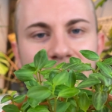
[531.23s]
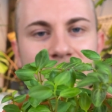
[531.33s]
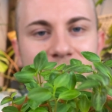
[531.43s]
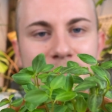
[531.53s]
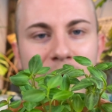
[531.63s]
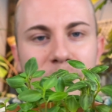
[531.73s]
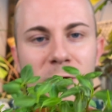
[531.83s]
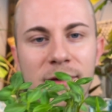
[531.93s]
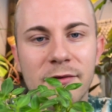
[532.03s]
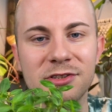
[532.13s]
this
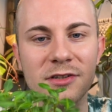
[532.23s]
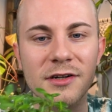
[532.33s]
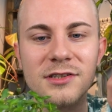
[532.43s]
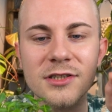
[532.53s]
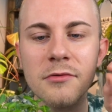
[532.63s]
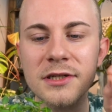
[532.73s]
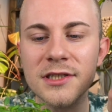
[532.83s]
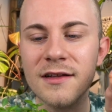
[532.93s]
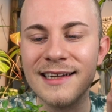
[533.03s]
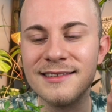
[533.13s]
peperomia, which are so
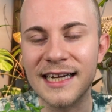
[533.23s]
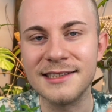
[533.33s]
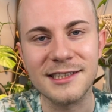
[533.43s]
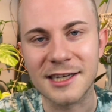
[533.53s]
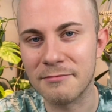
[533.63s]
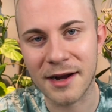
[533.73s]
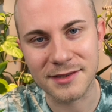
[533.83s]
little and dainty compared to